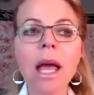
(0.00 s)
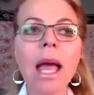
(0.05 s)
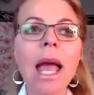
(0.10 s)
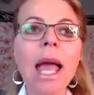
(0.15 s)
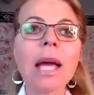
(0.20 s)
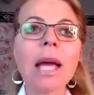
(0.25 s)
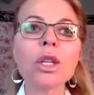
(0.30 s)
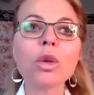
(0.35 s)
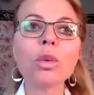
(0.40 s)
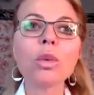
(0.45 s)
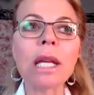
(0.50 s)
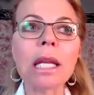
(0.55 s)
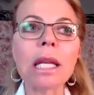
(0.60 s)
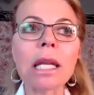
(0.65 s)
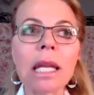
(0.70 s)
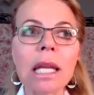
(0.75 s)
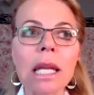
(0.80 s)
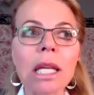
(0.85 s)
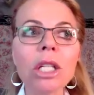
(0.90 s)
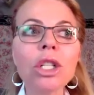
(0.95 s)
And we
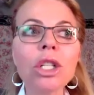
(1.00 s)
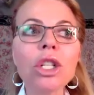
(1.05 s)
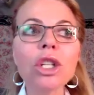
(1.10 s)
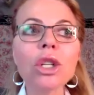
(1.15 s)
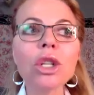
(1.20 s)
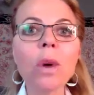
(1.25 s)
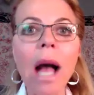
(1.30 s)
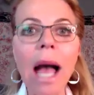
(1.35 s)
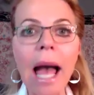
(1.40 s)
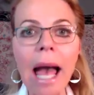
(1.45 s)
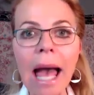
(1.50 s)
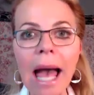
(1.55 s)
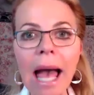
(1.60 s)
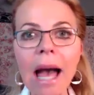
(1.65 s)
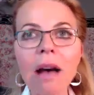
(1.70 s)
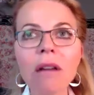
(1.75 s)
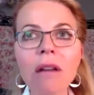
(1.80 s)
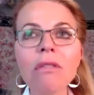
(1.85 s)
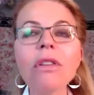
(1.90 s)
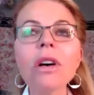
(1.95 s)
need to
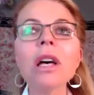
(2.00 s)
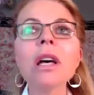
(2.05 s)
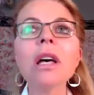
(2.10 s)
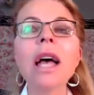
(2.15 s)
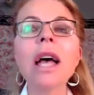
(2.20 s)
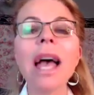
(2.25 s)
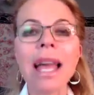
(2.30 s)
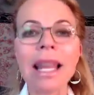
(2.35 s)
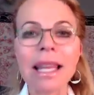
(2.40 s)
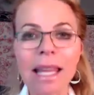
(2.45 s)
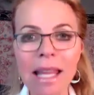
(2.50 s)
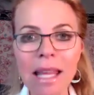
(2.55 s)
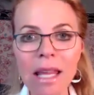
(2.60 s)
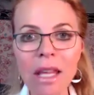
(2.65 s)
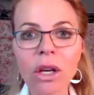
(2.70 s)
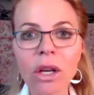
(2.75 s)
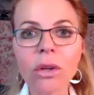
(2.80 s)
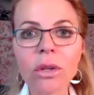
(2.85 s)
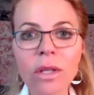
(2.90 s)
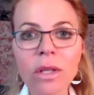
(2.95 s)
have an
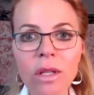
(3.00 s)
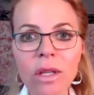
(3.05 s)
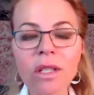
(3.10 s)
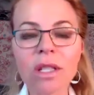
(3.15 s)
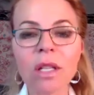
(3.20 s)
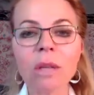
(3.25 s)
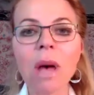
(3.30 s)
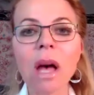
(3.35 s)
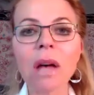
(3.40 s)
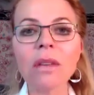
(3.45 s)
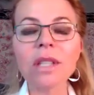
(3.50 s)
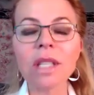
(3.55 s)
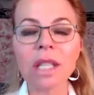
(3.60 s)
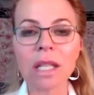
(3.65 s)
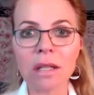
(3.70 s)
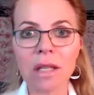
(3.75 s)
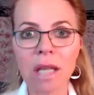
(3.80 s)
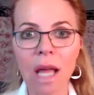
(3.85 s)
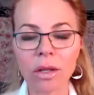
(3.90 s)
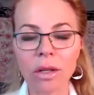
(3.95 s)
ecosystem of
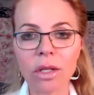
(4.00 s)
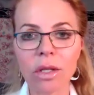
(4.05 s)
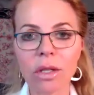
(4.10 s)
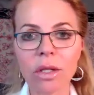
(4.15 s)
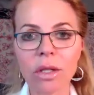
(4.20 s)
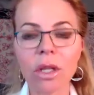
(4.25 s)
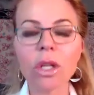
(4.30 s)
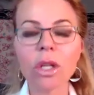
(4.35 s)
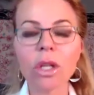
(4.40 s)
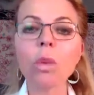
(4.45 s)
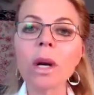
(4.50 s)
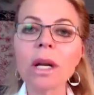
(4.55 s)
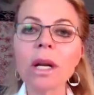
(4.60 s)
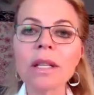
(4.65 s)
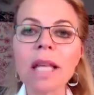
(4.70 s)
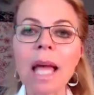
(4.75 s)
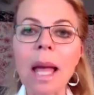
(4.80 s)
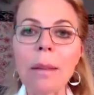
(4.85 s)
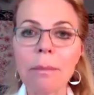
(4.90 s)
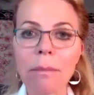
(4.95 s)
success. What does
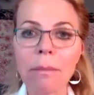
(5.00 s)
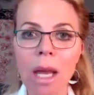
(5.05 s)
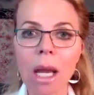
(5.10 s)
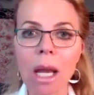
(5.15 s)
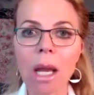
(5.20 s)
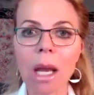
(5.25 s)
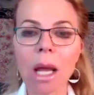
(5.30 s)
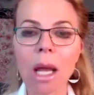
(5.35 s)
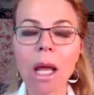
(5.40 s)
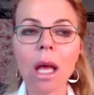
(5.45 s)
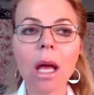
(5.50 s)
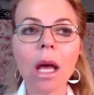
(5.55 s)
that mean?